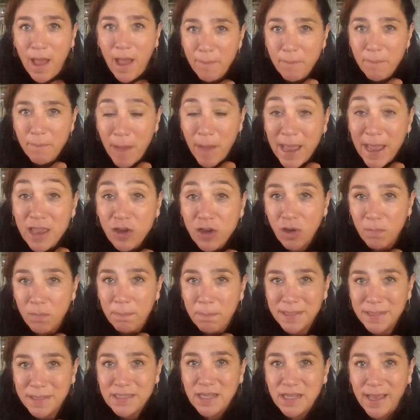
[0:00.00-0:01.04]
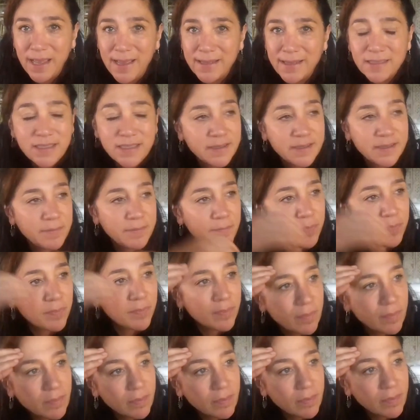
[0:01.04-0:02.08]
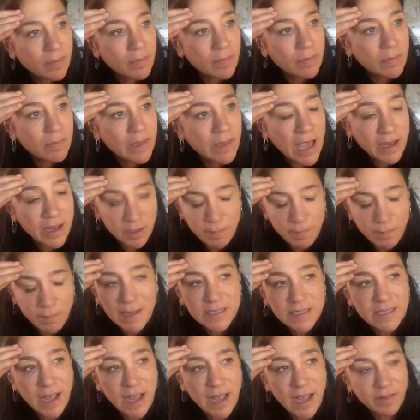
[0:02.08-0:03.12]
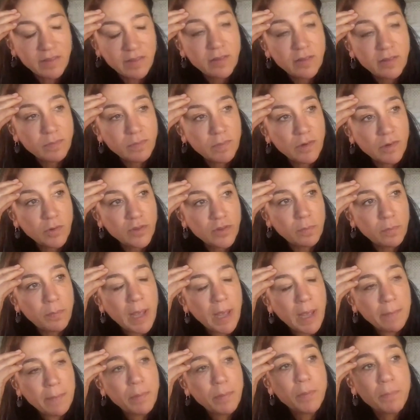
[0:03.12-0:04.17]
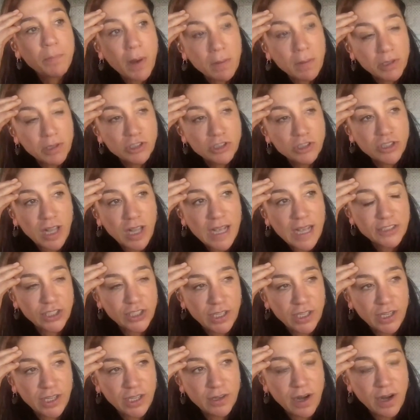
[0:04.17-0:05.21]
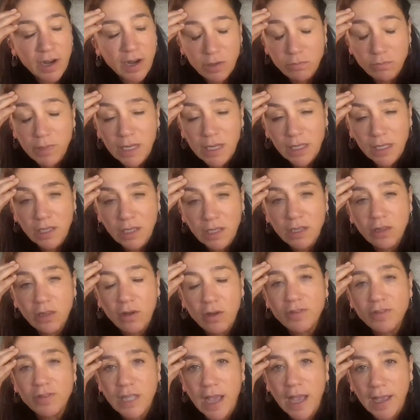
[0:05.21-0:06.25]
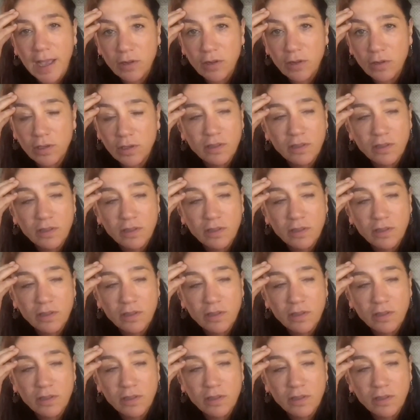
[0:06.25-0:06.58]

My compass is guided by science. There was a paper published last year, and I really love the title.